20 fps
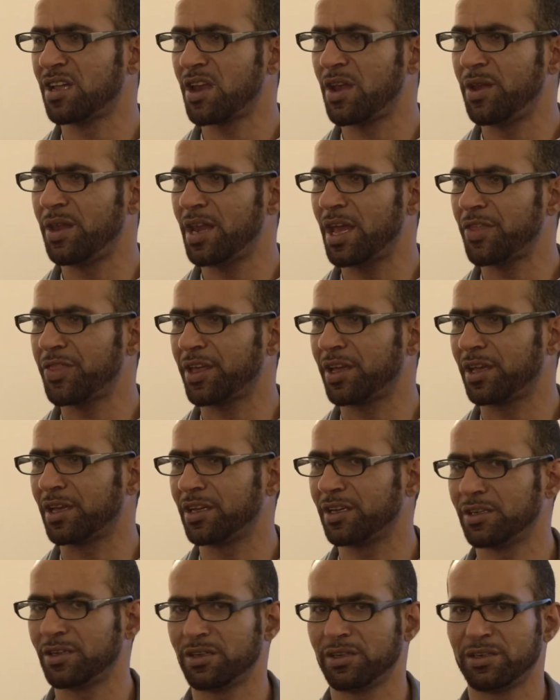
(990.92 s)
Nothing
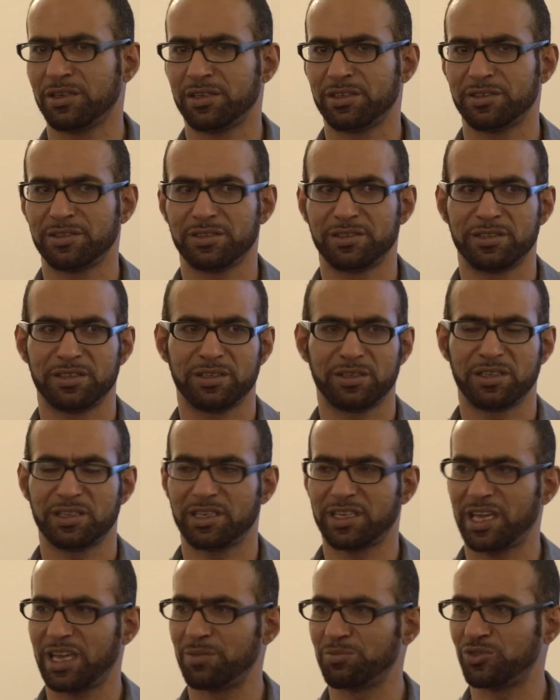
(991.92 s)

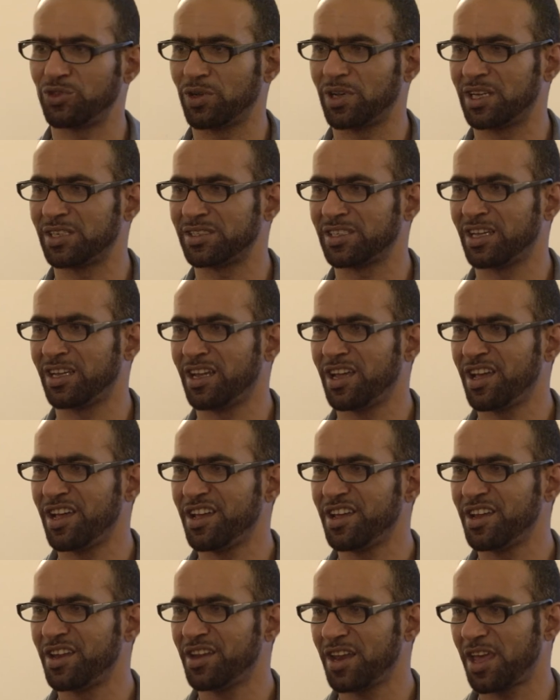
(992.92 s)
came to Gaza,
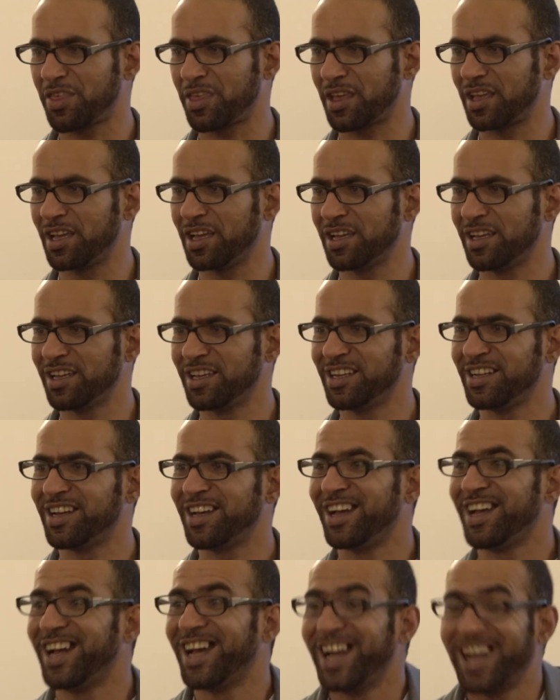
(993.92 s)
nothing.
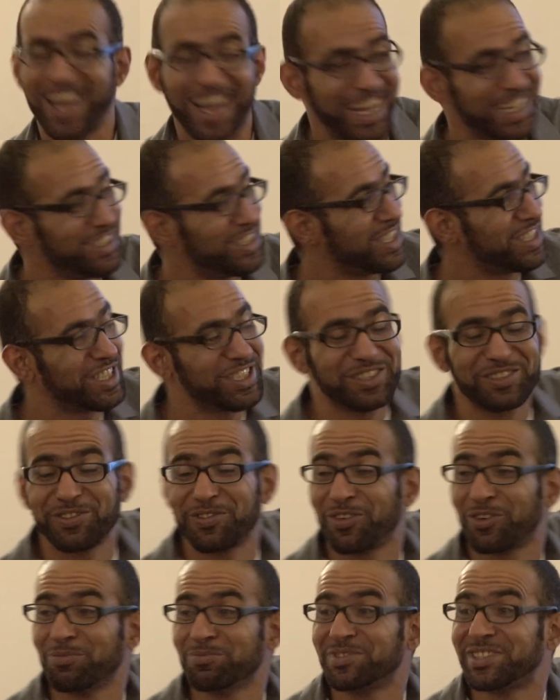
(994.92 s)
And this is
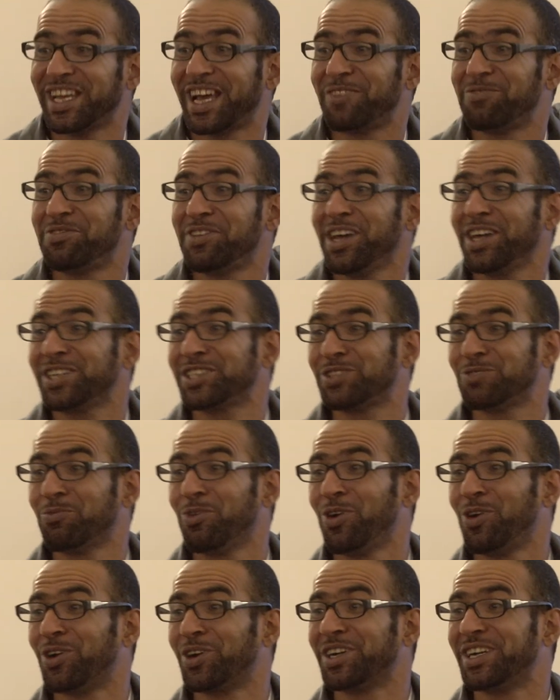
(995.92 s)
from the first
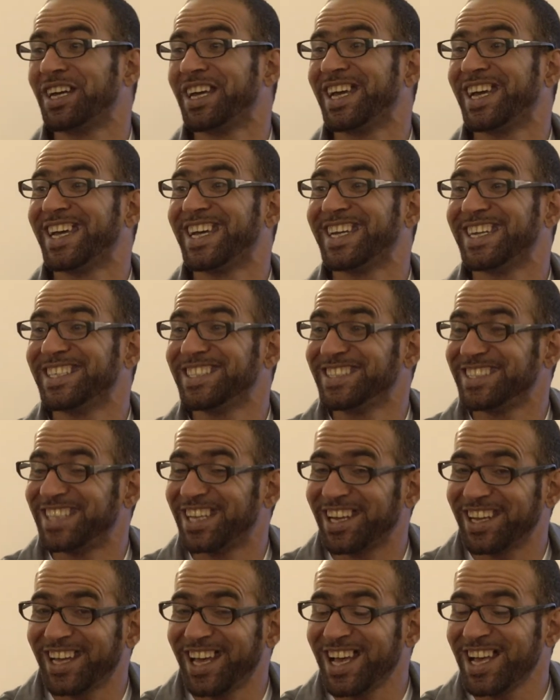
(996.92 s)
war. In
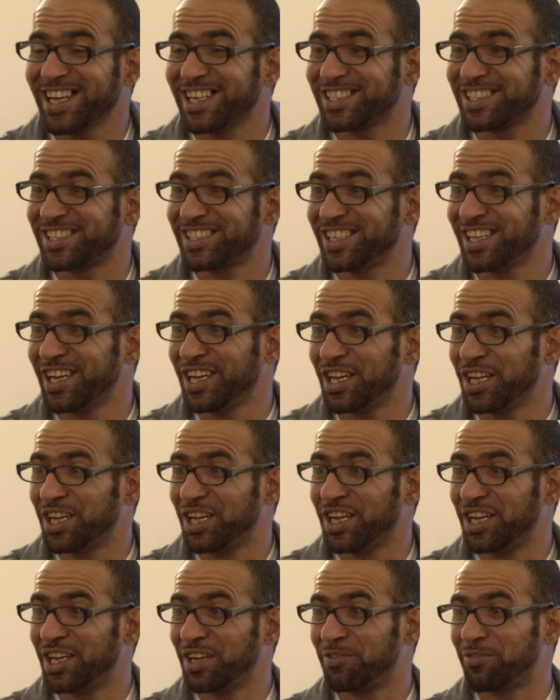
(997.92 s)
the last,
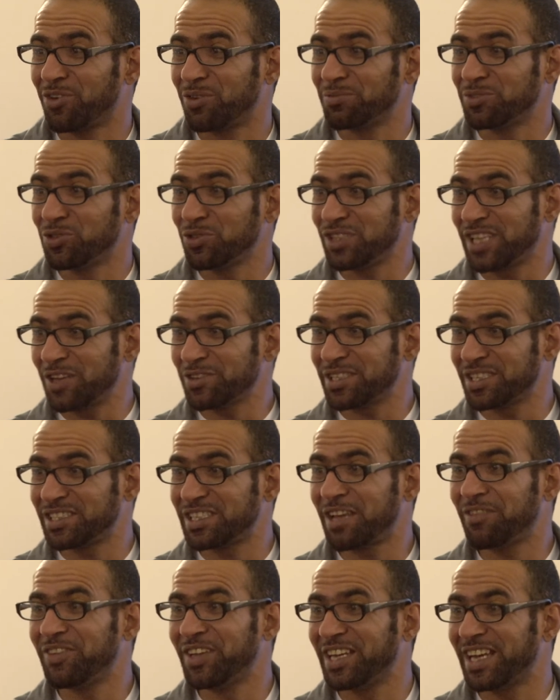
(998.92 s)
from
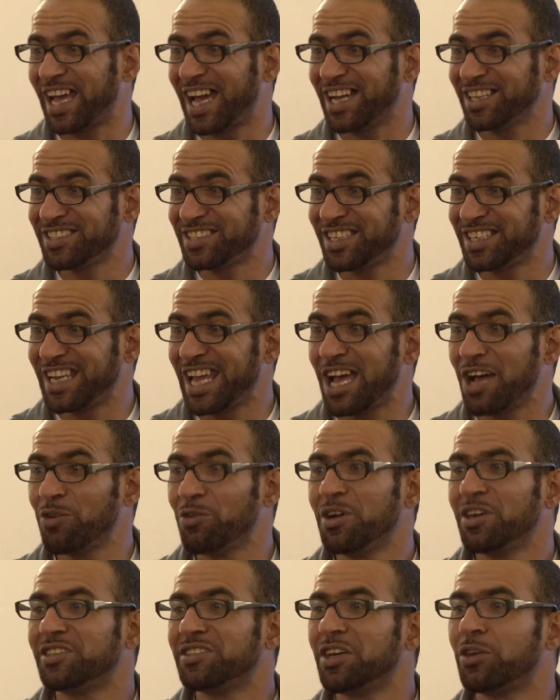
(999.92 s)
2007 until
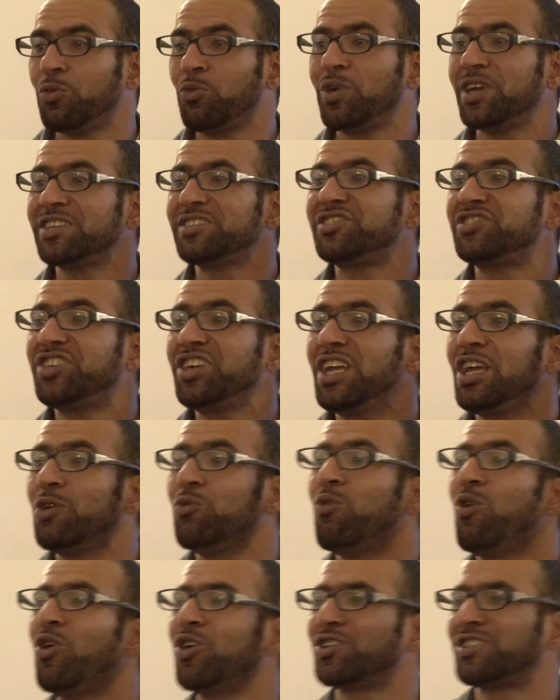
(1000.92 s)
now, there were three
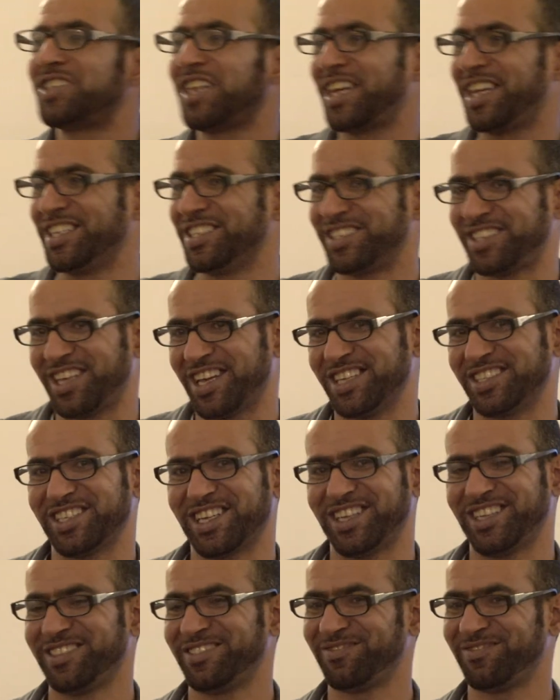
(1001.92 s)
wars against Gaza.